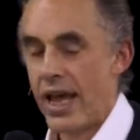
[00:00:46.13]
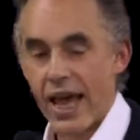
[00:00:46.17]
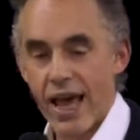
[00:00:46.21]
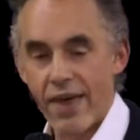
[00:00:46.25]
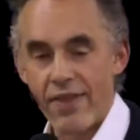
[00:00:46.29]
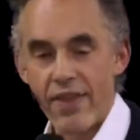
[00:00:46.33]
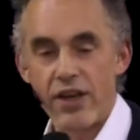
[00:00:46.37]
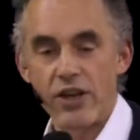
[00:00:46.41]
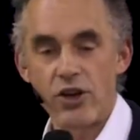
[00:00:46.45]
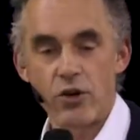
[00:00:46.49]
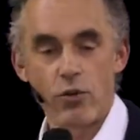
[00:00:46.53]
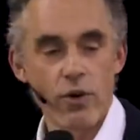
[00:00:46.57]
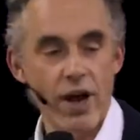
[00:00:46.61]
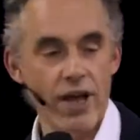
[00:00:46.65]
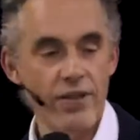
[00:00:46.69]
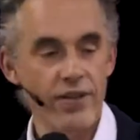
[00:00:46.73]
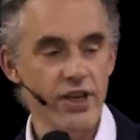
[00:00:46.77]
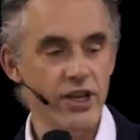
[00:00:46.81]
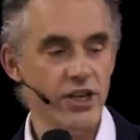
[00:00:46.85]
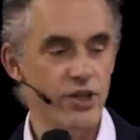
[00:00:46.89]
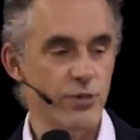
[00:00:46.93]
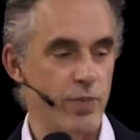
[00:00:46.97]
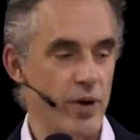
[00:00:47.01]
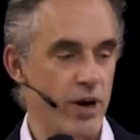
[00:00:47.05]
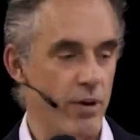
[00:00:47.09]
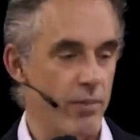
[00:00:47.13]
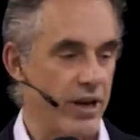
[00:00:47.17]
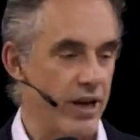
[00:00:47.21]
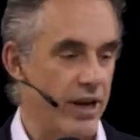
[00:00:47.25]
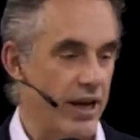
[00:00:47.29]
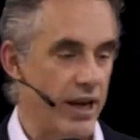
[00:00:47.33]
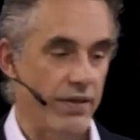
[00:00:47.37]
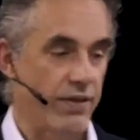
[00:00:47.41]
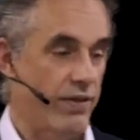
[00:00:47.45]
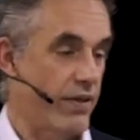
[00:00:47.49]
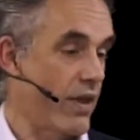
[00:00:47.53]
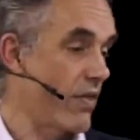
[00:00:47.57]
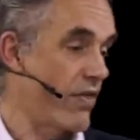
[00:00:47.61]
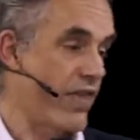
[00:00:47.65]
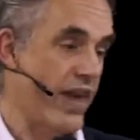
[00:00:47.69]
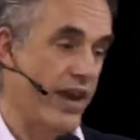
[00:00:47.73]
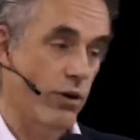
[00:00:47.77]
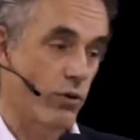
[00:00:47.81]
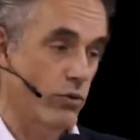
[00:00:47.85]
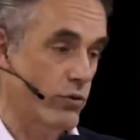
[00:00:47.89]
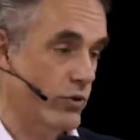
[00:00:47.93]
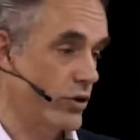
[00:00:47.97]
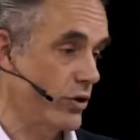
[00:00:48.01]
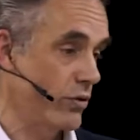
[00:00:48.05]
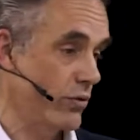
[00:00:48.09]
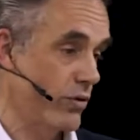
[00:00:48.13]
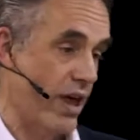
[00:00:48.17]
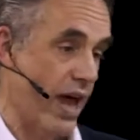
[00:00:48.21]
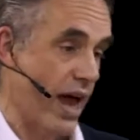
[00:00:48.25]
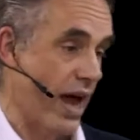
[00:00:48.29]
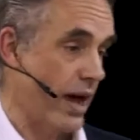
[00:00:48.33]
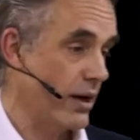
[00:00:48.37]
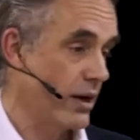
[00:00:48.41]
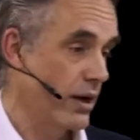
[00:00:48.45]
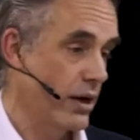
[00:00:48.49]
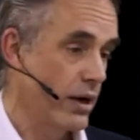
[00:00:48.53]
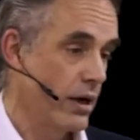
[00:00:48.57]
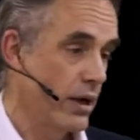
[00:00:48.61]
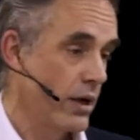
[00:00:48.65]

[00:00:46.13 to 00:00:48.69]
And then you run the experiment and they don't do that.